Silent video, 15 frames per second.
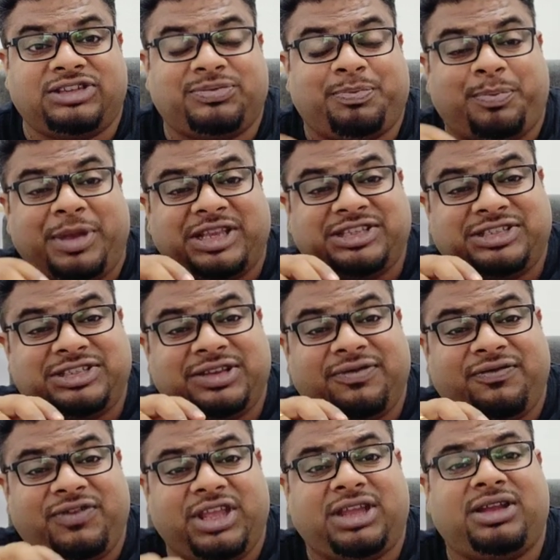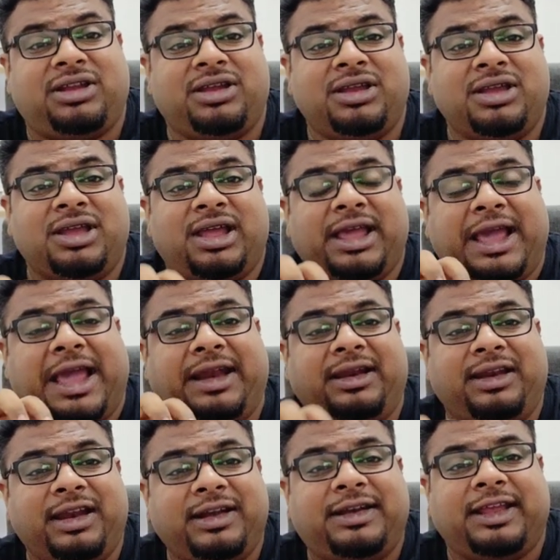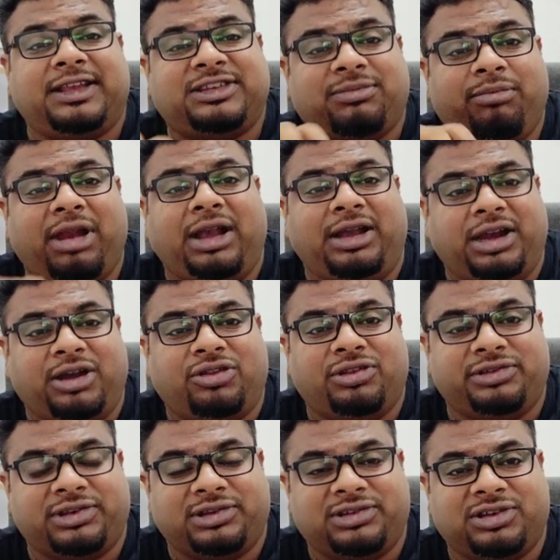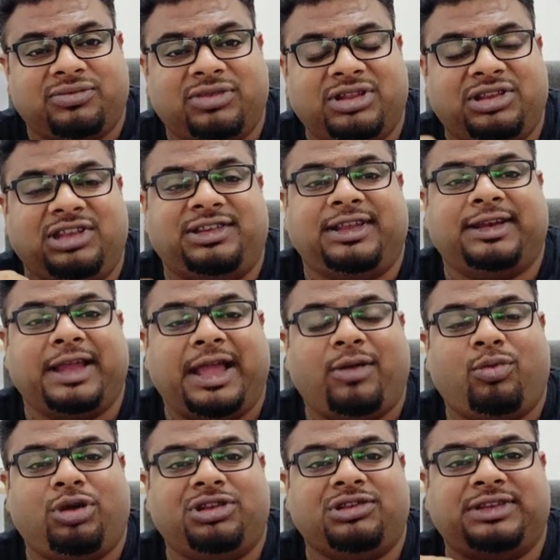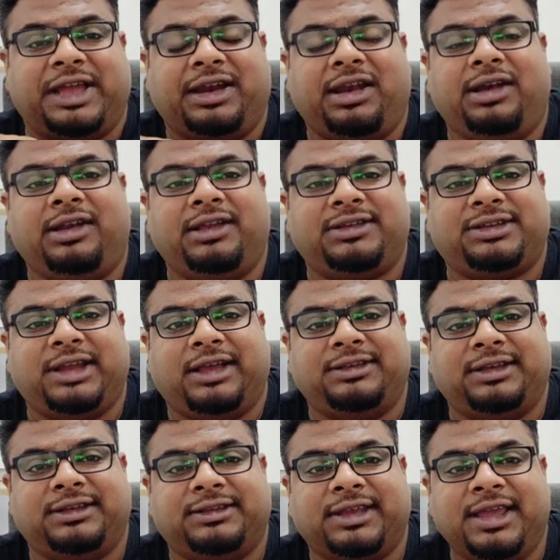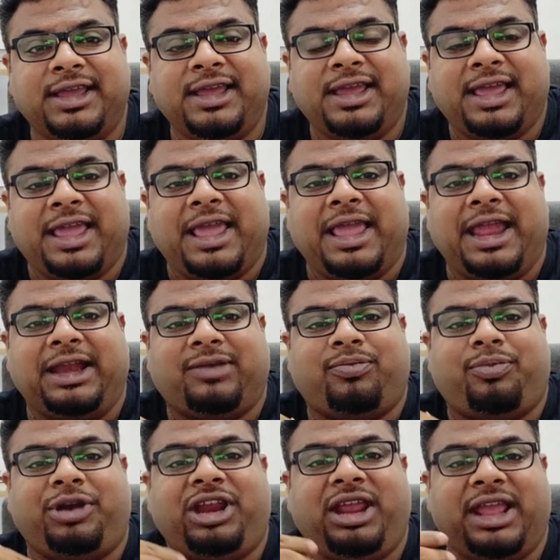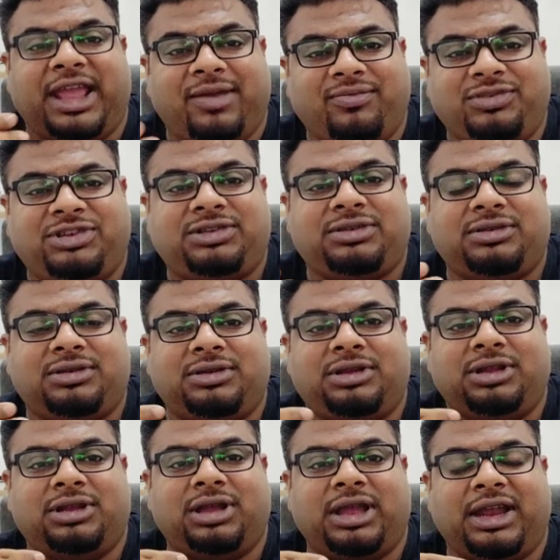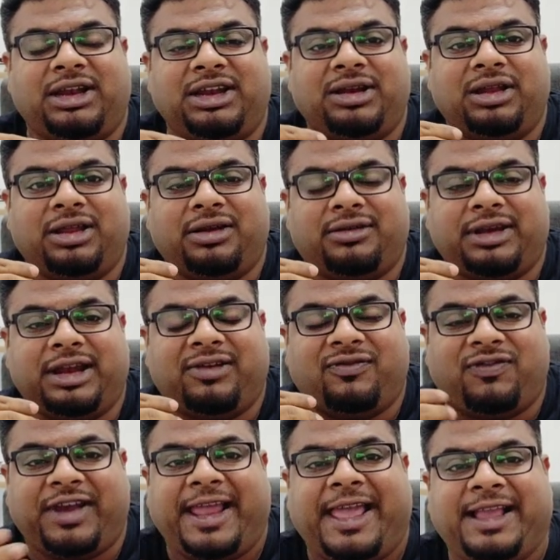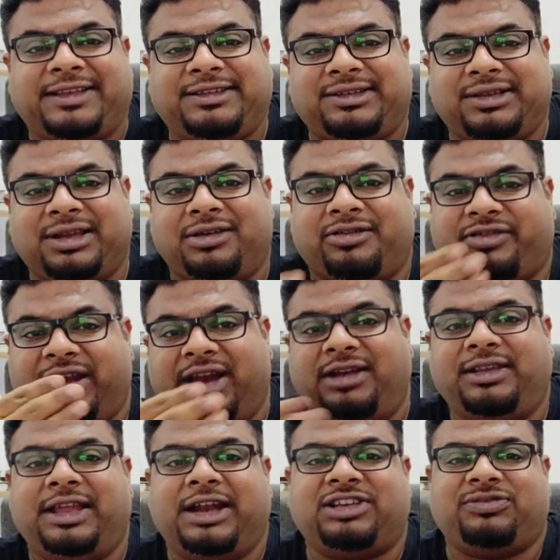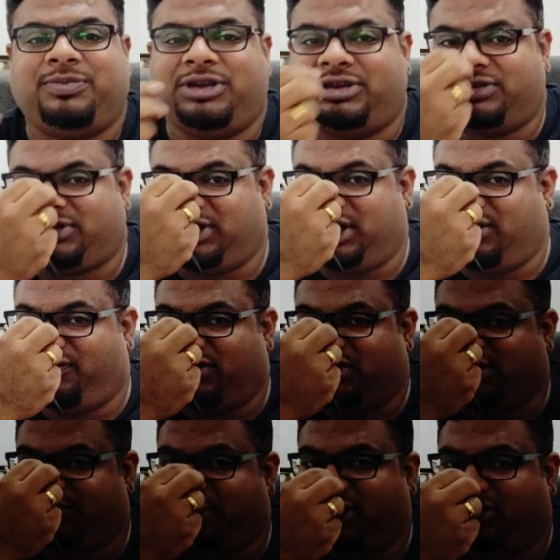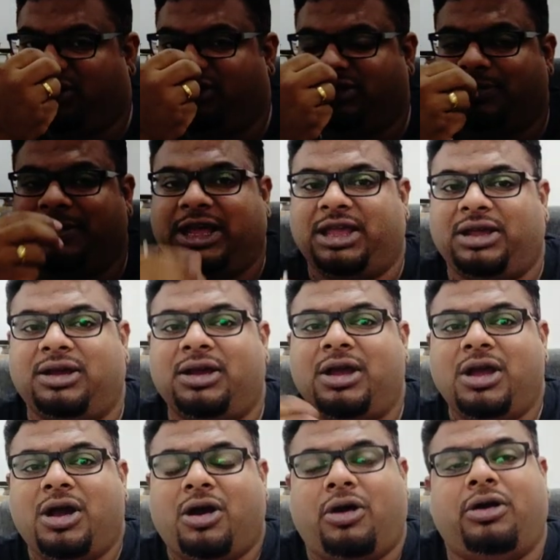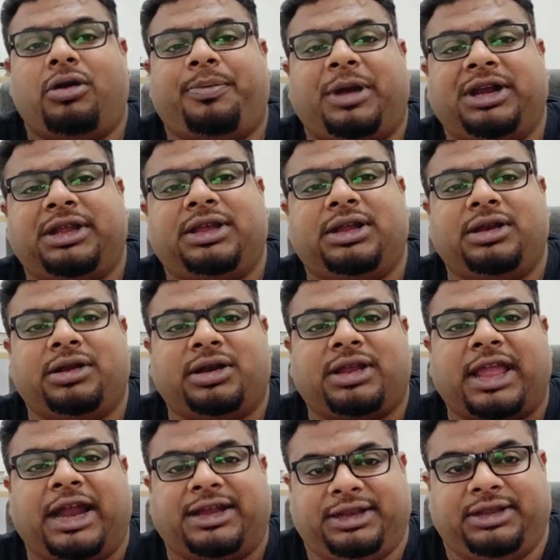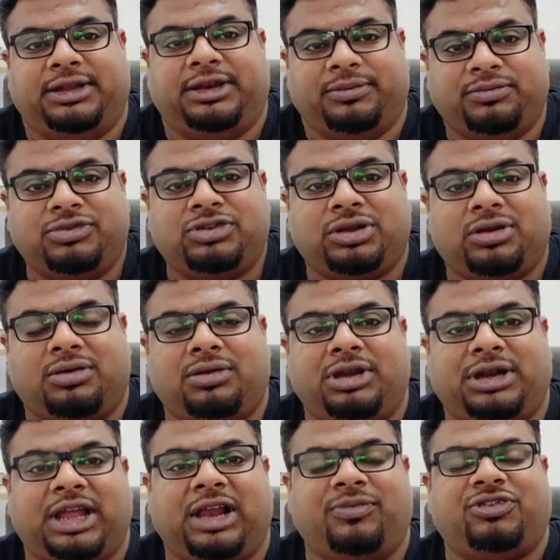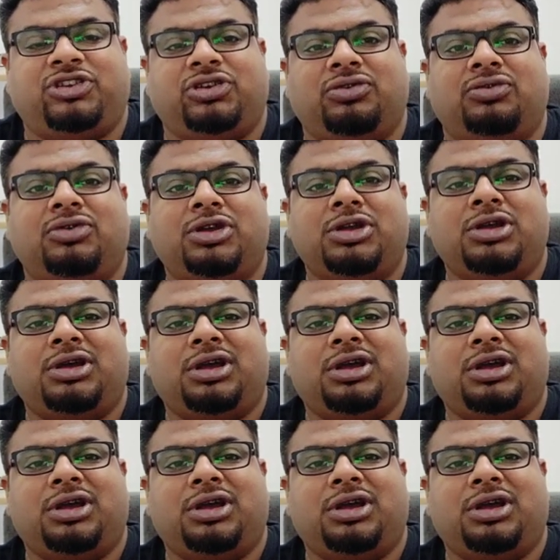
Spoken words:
specific analytics built into the system, and what this analytics does is it preempts the red flags, a trend that's been seen with a particular supplier or a particular category. So it helps you